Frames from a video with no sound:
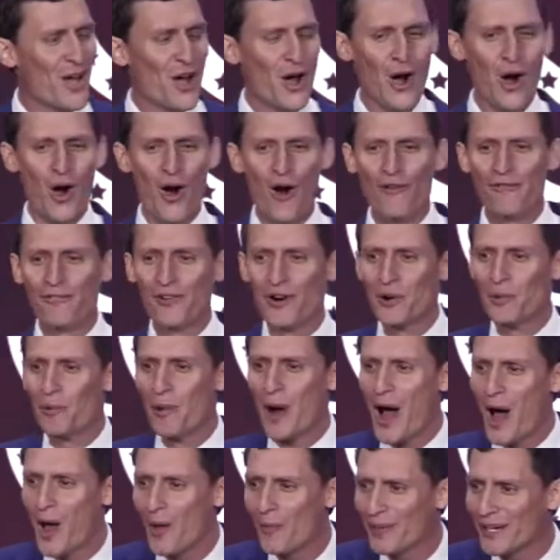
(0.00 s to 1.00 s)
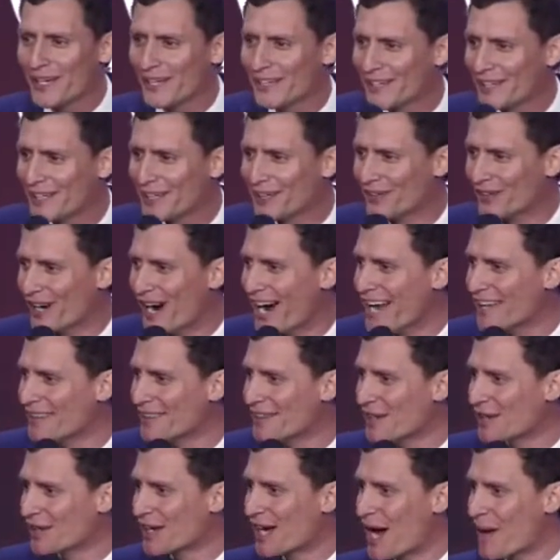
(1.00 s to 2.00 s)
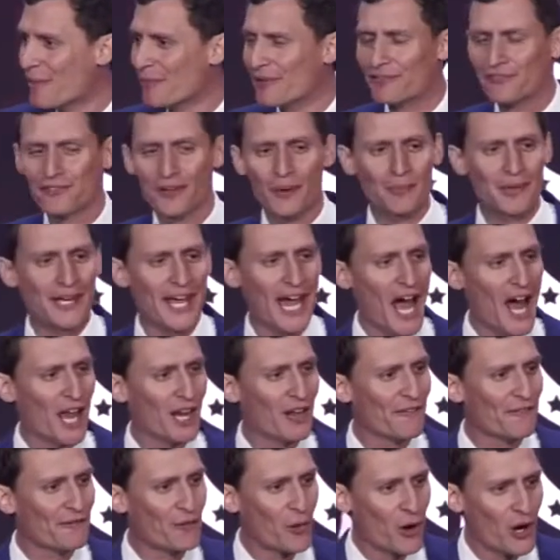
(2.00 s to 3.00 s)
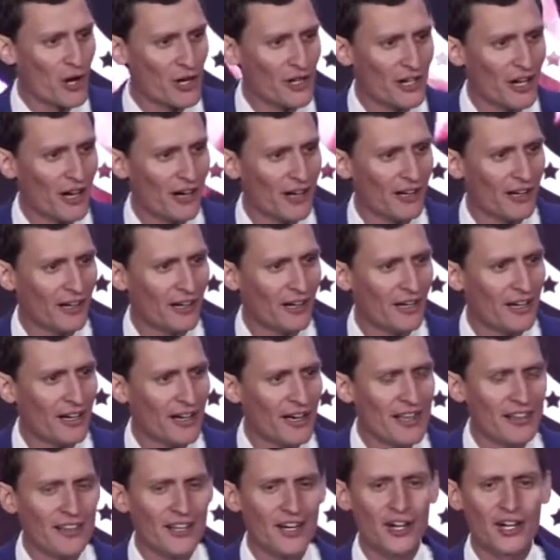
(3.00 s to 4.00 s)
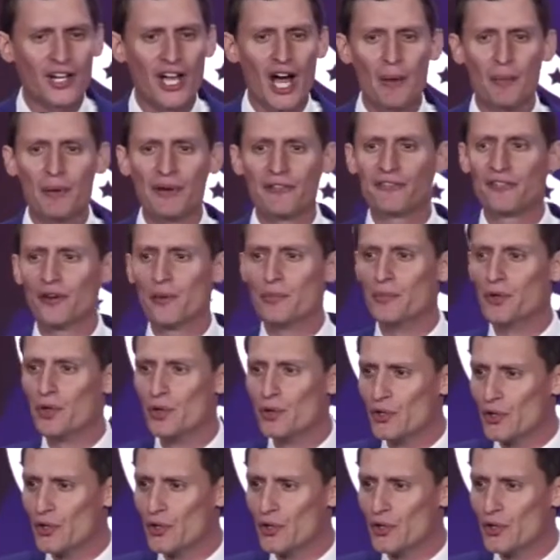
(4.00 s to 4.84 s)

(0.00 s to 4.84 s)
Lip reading: Overwhelmingly, right? They're coming from California, they're coming from New